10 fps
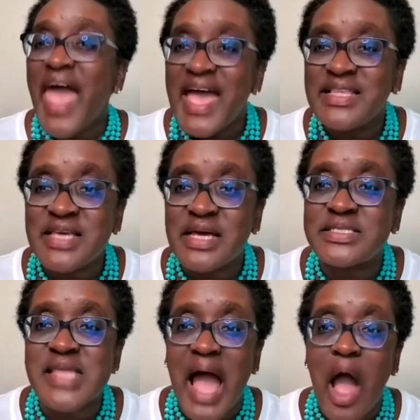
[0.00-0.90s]
That
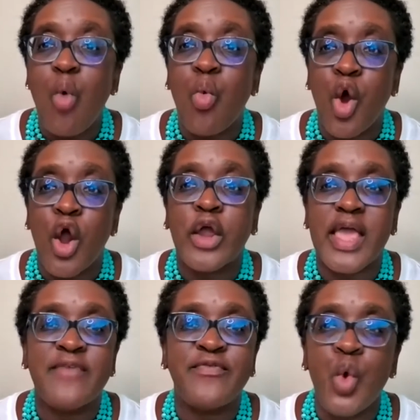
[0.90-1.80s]
does not
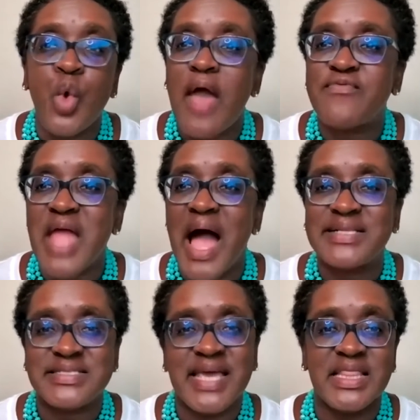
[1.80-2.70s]
work if you have
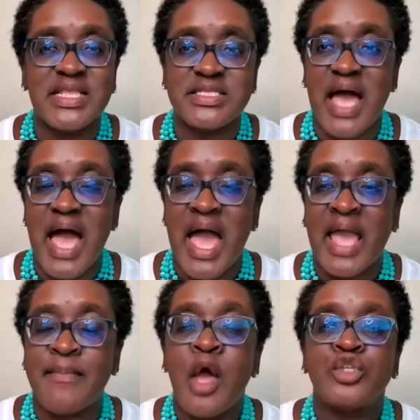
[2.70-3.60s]
not taken the
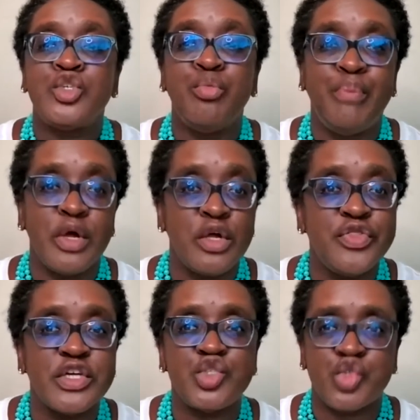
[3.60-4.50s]
time to
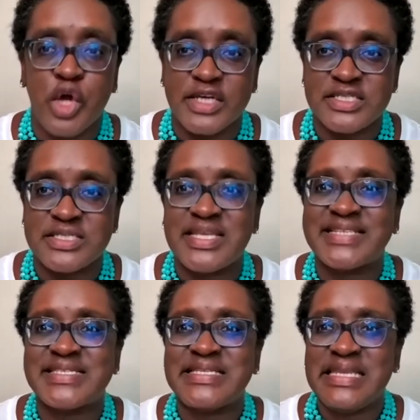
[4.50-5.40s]
build the trust
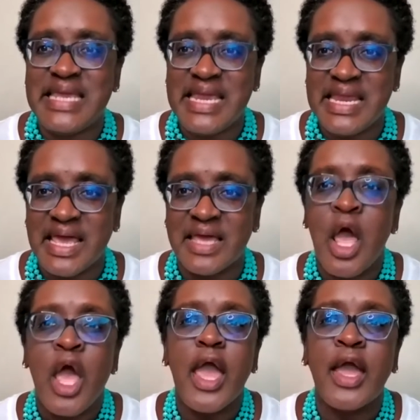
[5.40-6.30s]
that's
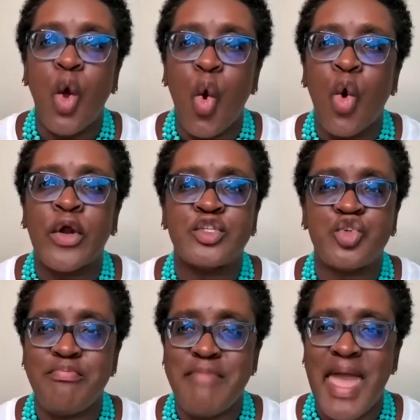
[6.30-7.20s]
needed in order
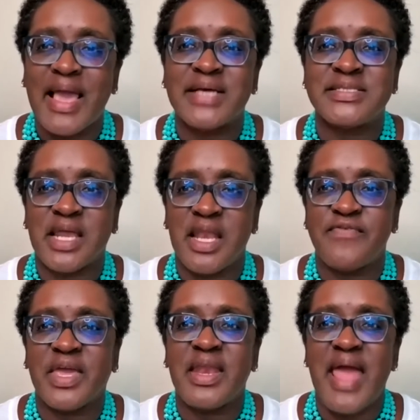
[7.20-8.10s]
to make a
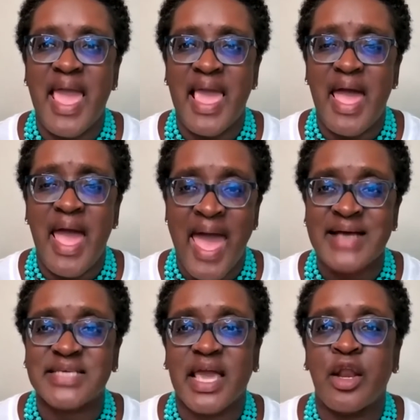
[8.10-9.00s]
significant
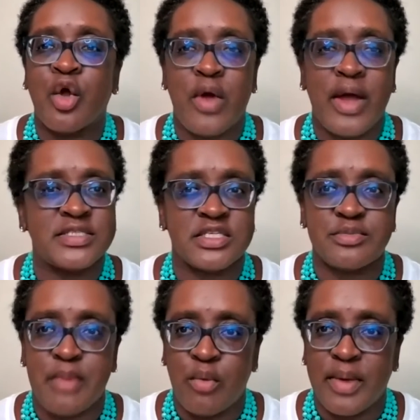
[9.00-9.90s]
ask in a
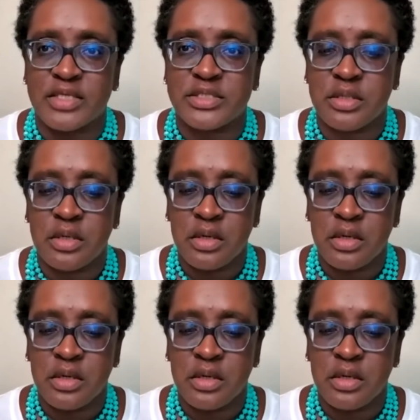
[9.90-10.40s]
crisis moment.